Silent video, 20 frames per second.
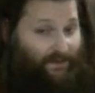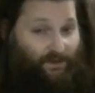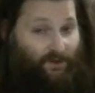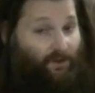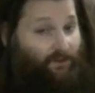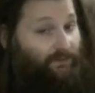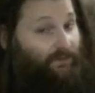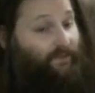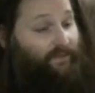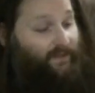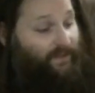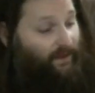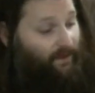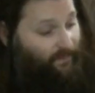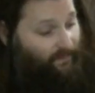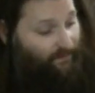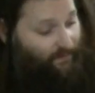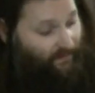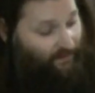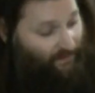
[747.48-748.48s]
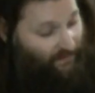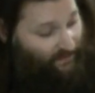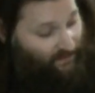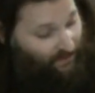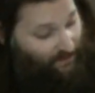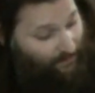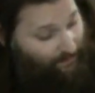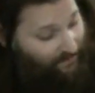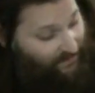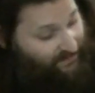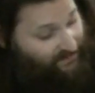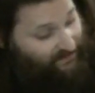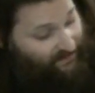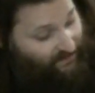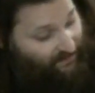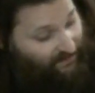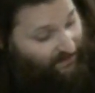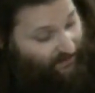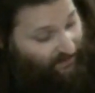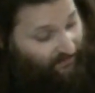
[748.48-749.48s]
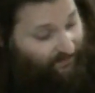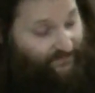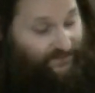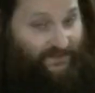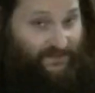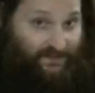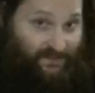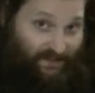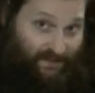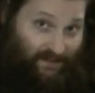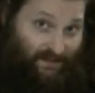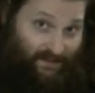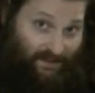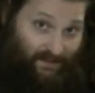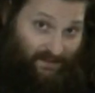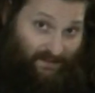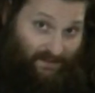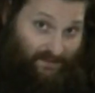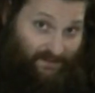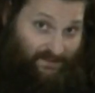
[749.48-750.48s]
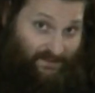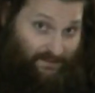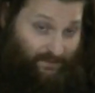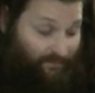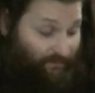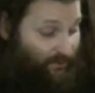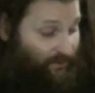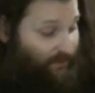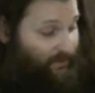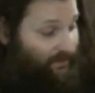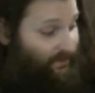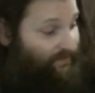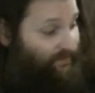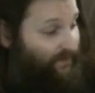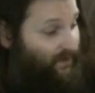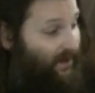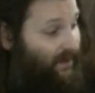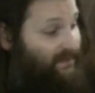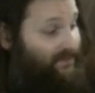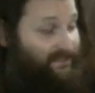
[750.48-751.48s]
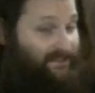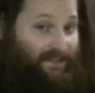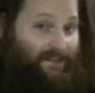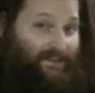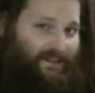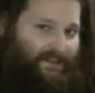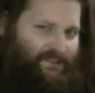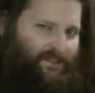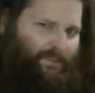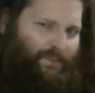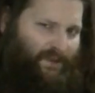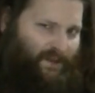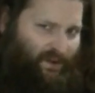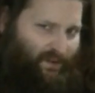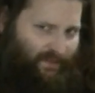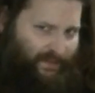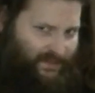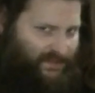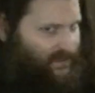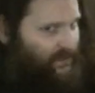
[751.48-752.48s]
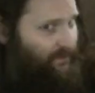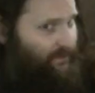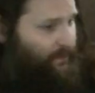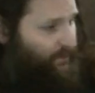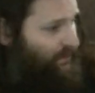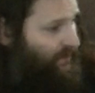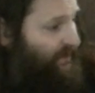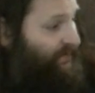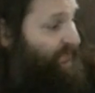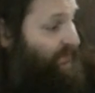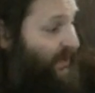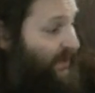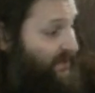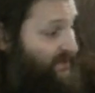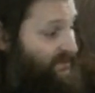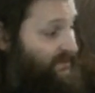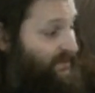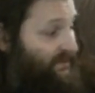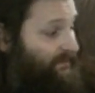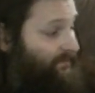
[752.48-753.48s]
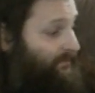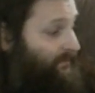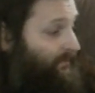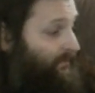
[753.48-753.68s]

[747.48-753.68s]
and all of the other amazing gifts. Silver Creek Foxy. That's what we call this, Silver Creek Foxy.